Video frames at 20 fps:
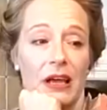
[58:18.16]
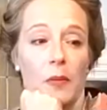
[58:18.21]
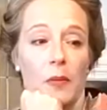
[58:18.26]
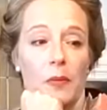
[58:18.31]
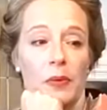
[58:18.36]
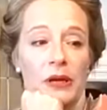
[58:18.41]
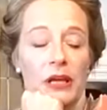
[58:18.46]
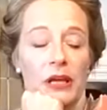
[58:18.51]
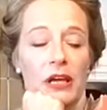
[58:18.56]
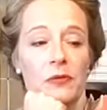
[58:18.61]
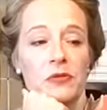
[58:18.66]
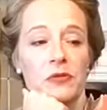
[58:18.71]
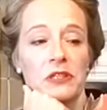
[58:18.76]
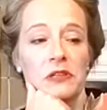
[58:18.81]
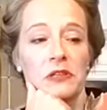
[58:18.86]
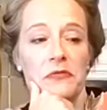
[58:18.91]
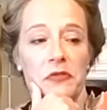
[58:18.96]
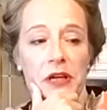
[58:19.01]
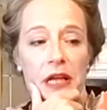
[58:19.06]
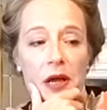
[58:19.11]
But it
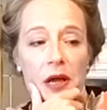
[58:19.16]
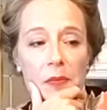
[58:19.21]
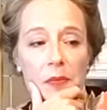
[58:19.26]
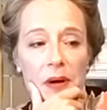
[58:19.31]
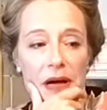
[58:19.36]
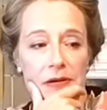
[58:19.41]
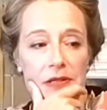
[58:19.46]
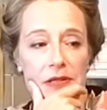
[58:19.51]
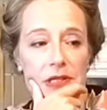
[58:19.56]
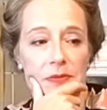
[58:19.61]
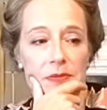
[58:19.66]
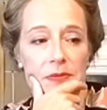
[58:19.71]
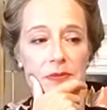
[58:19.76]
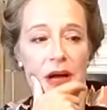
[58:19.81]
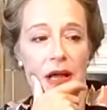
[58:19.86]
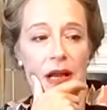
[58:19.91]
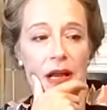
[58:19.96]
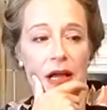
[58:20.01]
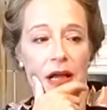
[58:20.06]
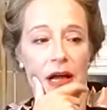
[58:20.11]
wasn't really about
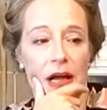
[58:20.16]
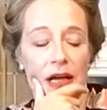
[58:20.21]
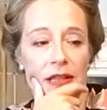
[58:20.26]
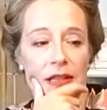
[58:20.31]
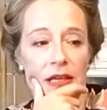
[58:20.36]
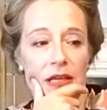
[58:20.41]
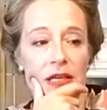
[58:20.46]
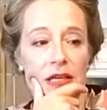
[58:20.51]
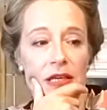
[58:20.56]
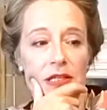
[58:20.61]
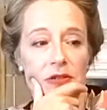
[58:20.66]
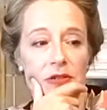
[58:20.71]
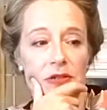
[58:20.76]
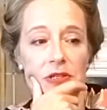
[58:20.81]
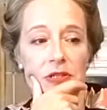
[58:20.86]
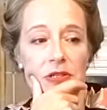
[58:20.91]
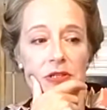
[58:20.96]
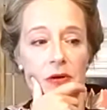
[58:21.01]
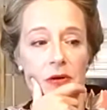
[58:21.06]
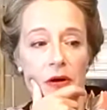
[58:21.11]
smiling. I think it's
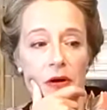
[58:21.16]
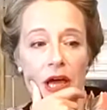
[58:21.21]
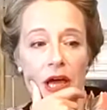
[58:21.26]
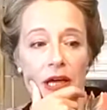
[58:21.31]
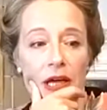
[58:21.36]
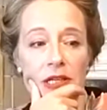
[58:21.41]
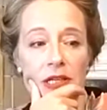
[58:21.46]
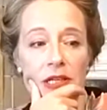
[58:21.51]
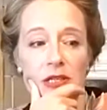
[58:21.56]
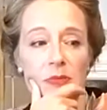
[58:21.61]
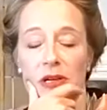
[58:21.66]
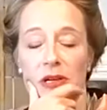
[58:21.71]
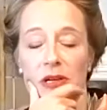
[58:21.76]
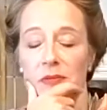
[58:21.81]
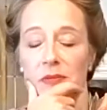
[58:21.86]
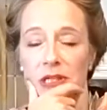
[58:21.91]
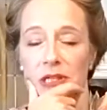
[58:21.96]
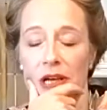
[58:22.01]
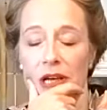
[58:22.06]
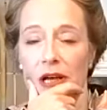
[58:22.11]
also okay to be
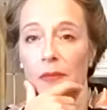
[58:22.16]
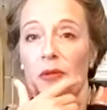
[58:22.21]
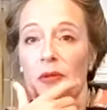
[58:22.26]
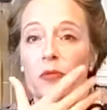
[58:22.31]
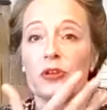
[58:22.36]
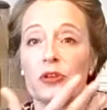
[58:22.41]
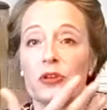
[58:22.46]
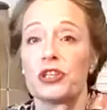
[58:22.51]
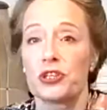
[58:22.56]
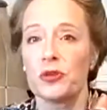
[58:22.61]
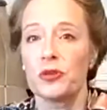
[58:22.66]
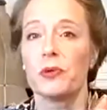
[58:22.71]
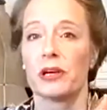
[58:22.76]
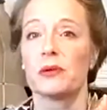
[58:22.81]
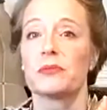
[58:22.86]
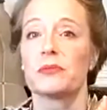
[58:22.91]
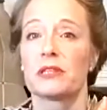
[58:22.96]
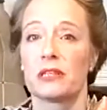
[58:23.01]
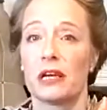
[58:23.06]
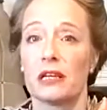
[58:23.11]
upset. I mean, we should be
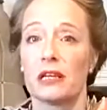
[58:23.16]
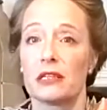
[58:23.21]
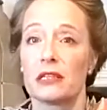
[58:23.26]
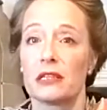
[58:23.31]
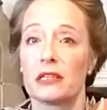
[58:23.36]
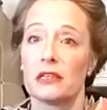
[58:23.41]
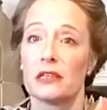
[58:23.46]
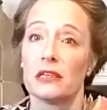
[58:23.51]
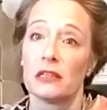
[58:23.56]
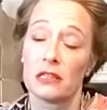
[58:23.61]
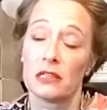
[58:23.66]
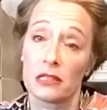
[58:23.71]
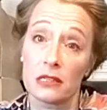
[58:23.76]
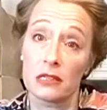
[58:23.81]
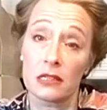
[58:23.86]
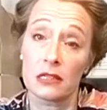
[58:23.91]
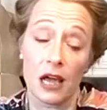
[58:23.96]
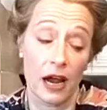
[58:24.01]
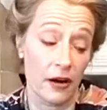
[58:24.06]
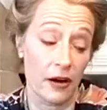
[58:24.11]
upset. This is
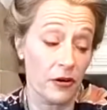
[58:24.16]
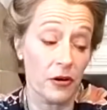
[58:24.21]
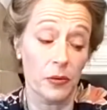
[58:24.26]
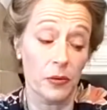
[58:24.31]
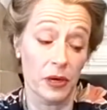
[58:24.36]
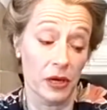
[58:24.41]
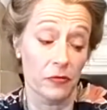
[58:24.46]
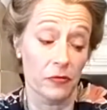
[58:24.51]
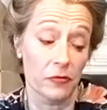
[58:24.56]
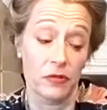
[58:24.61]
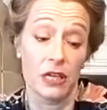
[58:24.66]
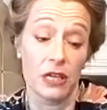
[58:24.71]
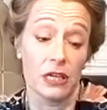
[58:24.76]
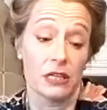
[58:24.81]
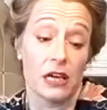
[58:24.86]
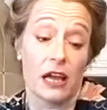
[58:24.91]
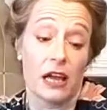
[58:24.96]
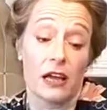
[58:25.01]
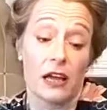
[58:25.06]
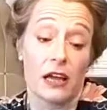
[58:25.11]
a harrowing read.
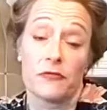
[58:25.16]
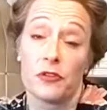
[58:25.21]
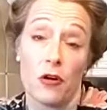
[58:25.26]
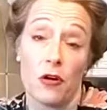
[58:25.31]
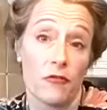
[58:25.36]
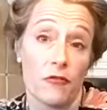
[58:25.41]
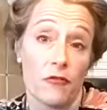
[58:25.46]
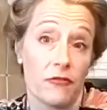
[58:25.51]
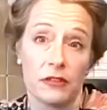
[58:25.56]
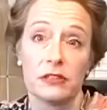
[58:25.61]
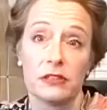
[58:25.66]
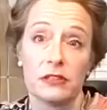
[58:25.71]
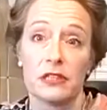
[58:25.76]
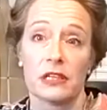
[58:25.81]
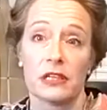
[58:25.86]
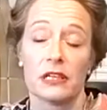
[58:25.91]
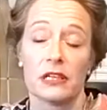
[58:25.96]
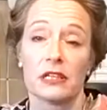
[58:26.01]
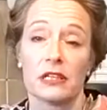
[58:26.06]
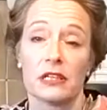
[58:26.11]
I have not filtered
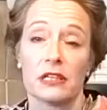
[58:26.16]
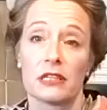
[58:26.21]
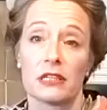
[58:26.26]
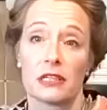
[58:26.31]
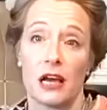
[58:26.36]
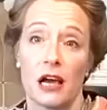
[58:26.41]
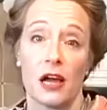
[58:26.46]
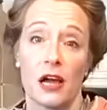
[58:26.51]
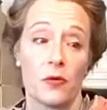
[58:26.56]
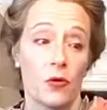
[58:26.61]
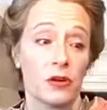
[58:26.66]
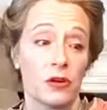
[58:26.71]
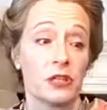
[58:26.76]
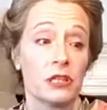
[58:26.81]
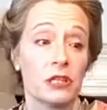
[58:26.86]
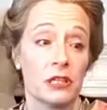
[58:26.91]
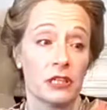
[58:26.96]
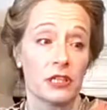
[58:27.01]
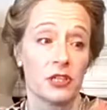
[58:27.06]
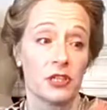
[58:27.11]
it. I wanted
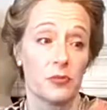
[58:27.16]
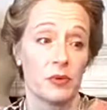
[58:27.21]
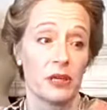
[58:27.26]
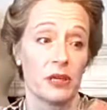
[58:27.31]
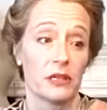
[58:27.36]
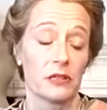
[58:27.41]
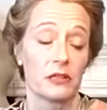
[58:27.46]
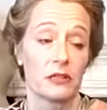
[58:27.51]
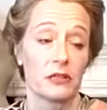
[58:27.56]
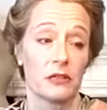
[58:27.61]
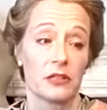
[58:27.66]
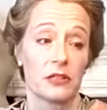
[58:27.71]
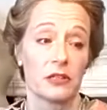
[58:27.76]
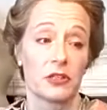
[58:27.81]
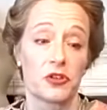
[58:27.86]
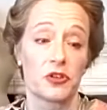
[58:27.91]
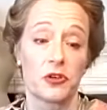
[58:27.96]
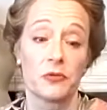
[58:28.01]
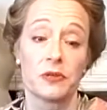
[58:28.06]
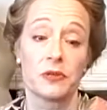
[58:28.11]
it to be as
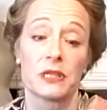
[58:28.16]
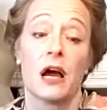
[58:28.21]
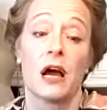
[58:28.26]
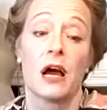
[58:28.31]
true as